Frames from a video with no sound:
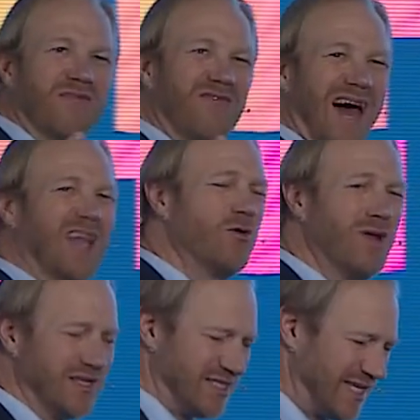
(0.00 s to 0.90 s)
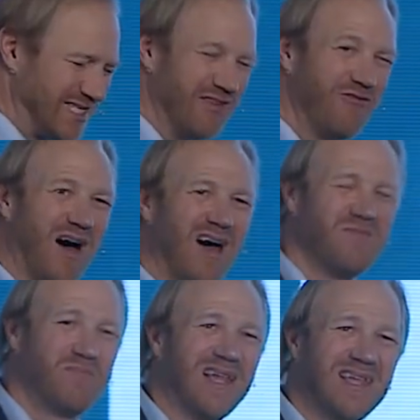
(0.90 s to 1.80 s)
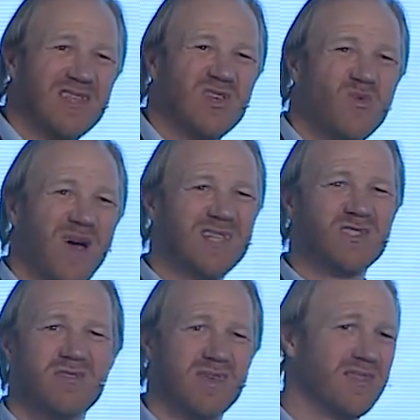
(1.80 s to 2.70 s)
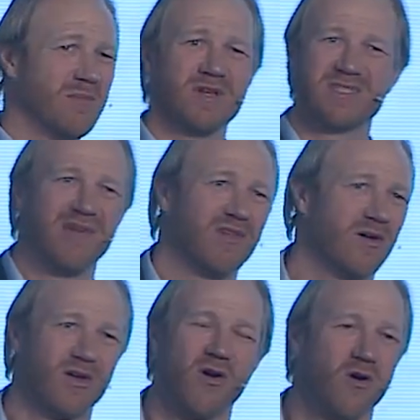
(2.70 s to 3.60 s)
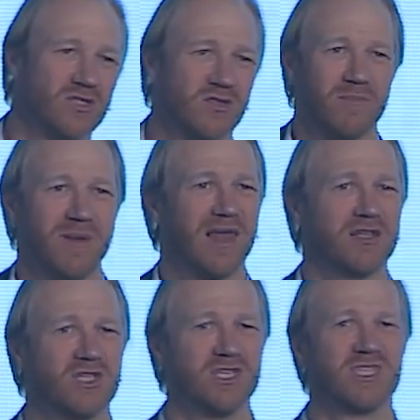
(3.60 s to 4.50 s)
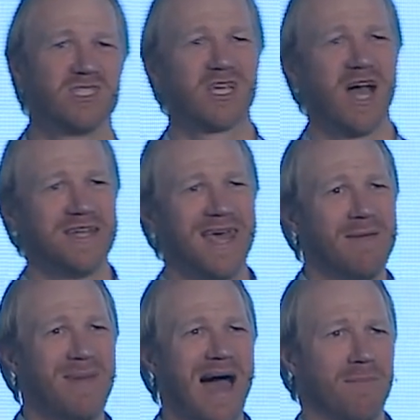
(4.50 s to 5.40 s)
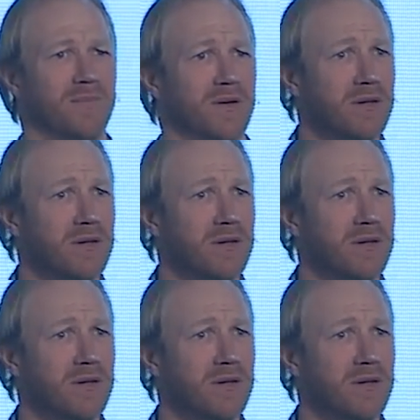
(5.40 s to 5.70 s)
Valued at $65 billion US, you think they must have a lot of cars on their balance sheets. It's a goddamn app.